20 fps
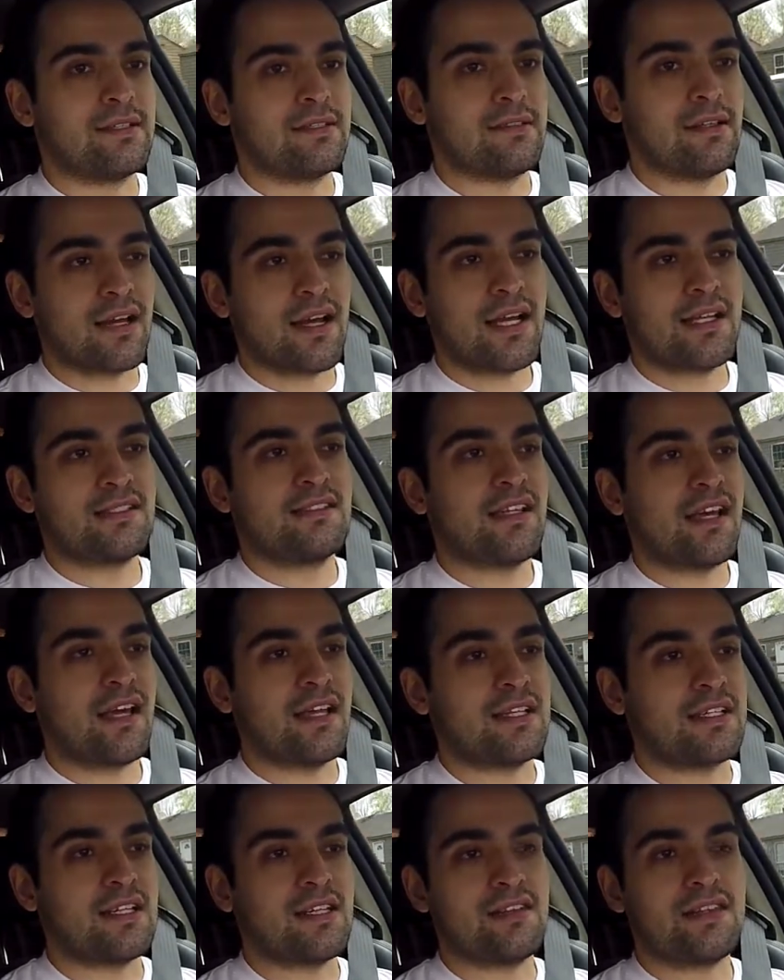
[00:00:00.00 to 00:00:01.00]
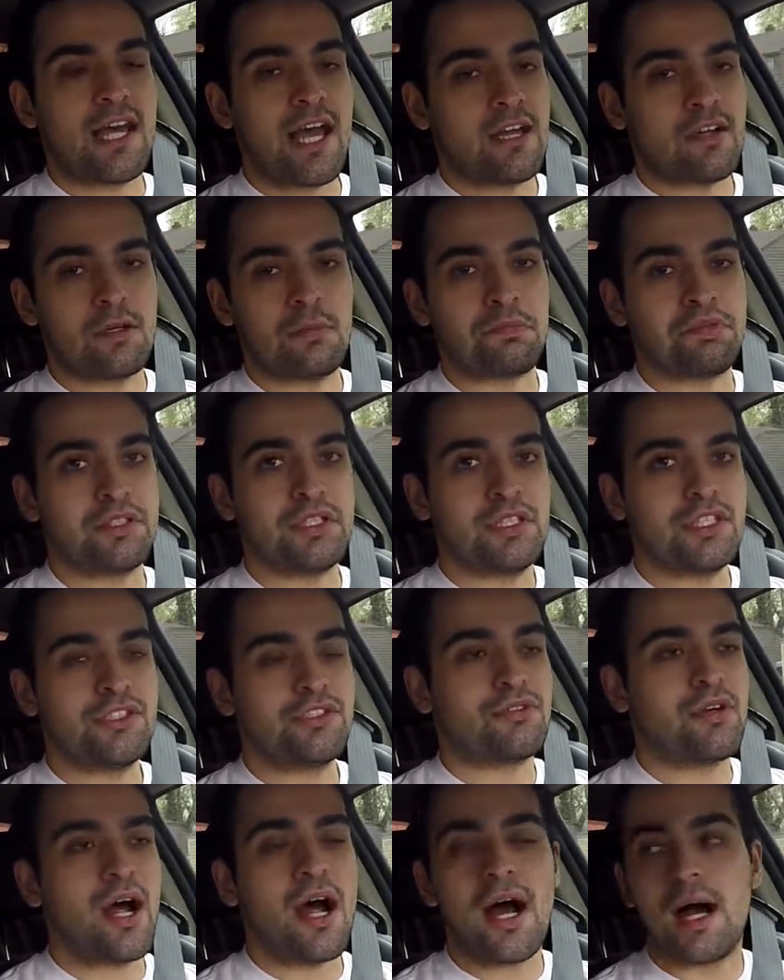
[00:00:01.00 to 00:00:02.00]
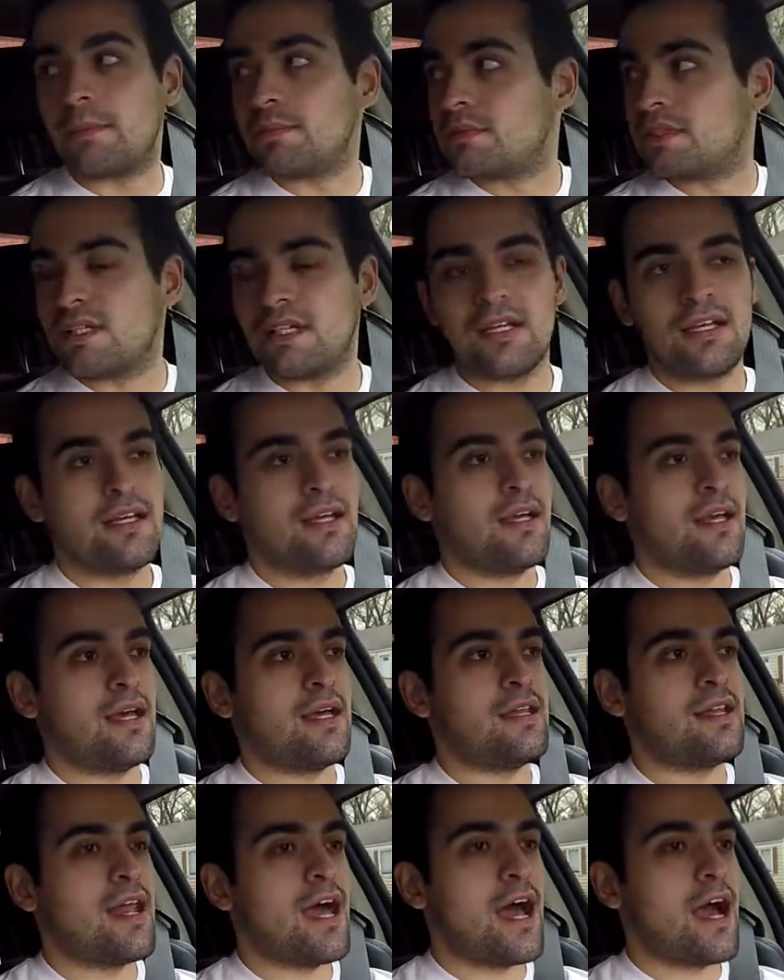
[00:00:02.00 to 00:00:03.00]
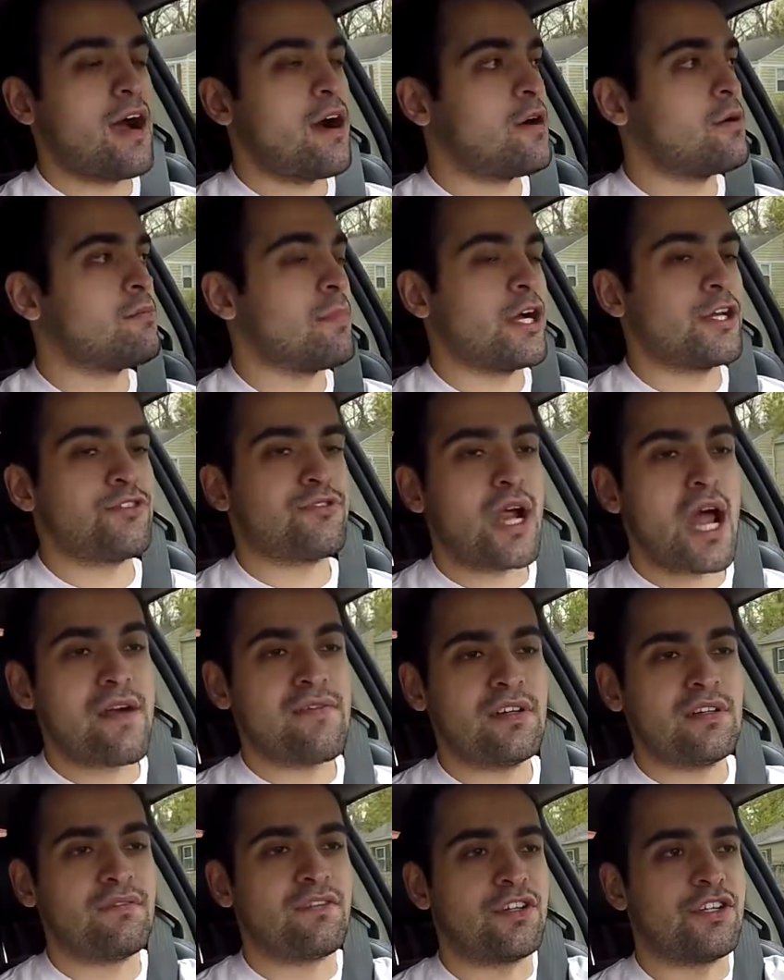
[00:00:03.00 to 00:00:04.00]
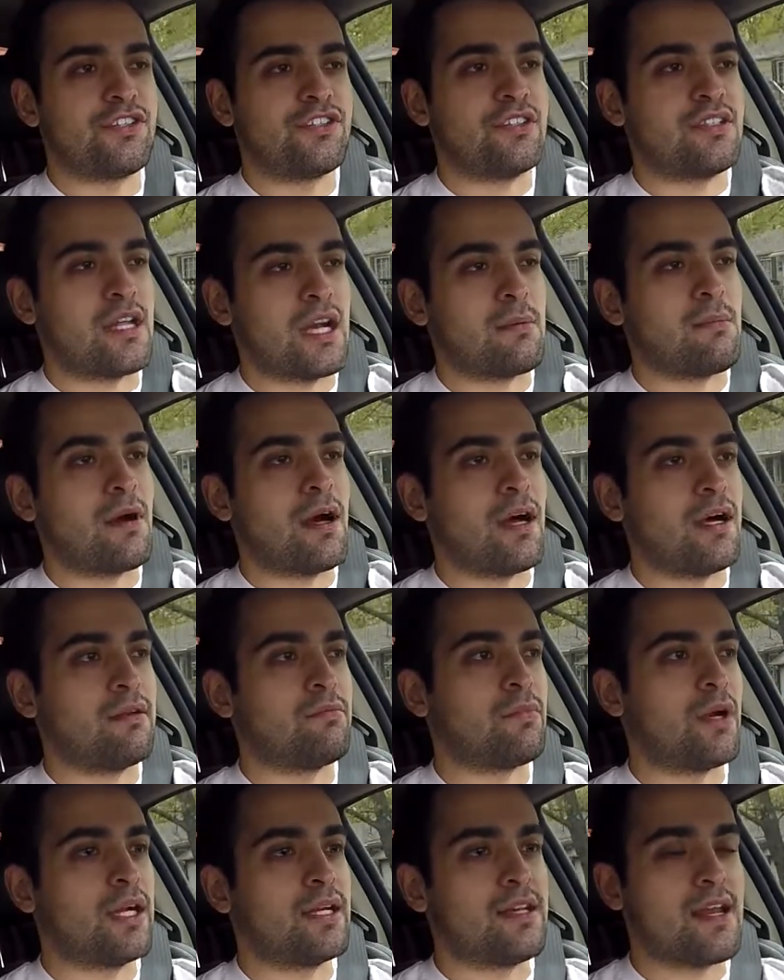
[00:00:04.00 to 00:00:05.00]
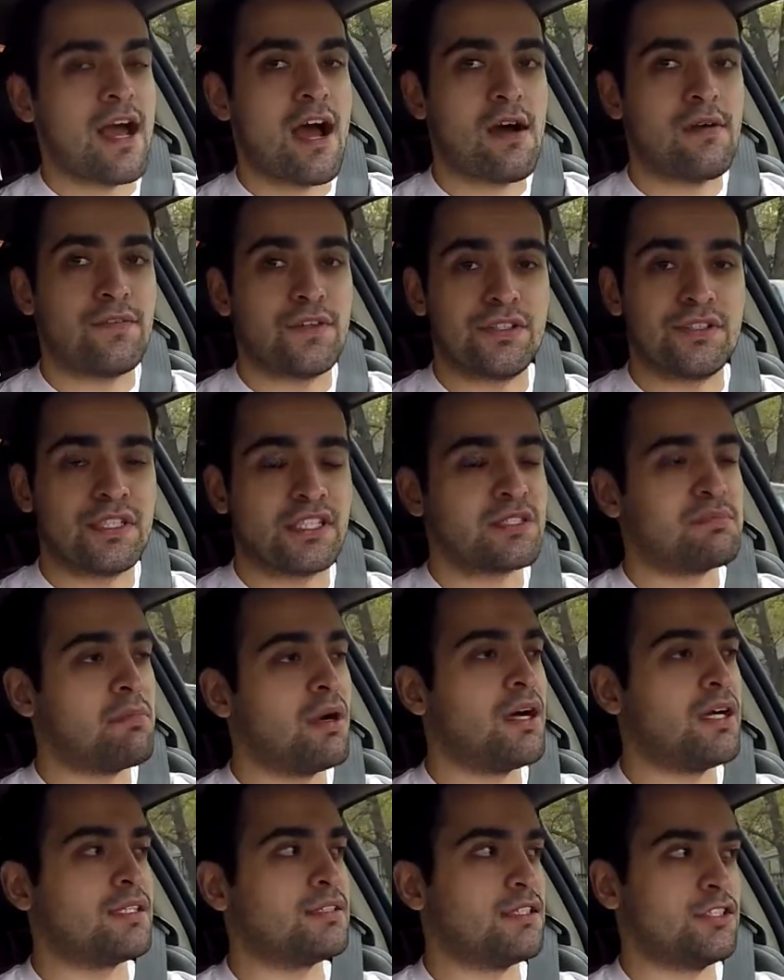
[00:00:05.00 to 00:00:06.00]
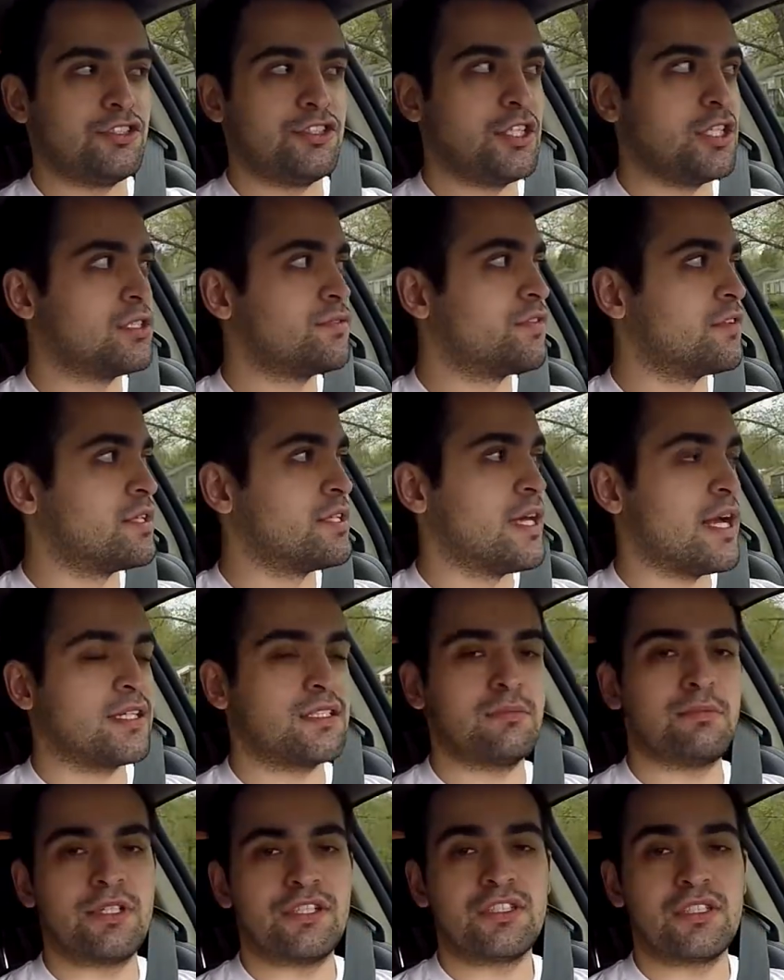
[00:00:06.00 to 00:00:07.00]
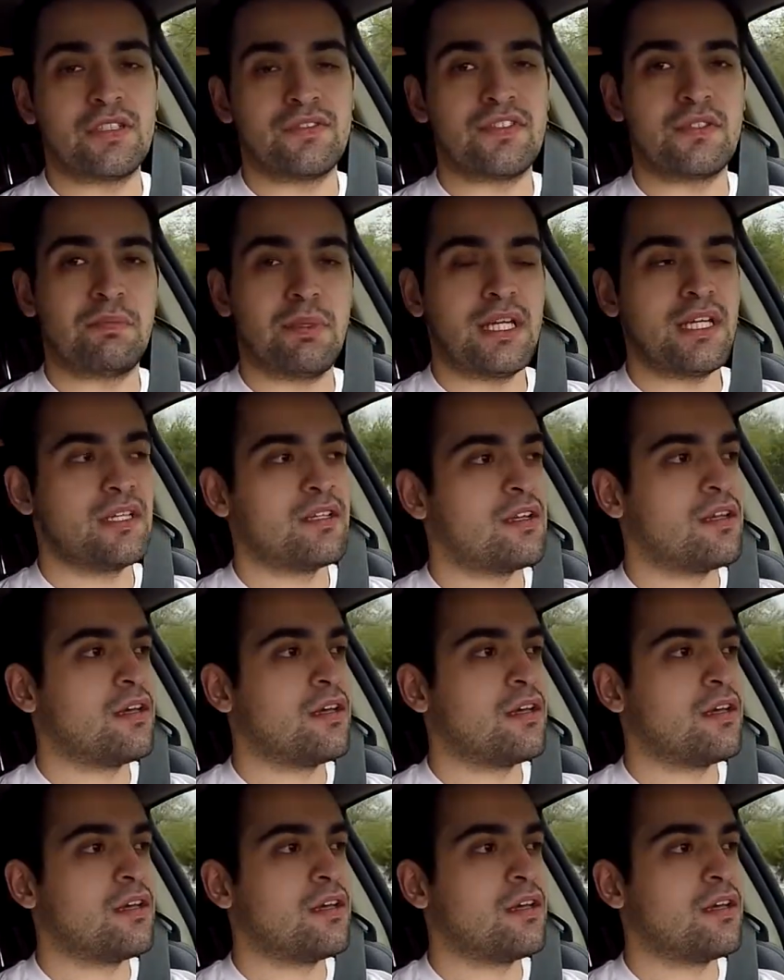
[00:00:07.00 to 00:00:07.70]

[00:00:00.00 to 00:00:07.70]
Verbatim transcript: like I said, get that completely dropped, and now my driving diversion that I'm on right now for six months is just for the exhibition of speed,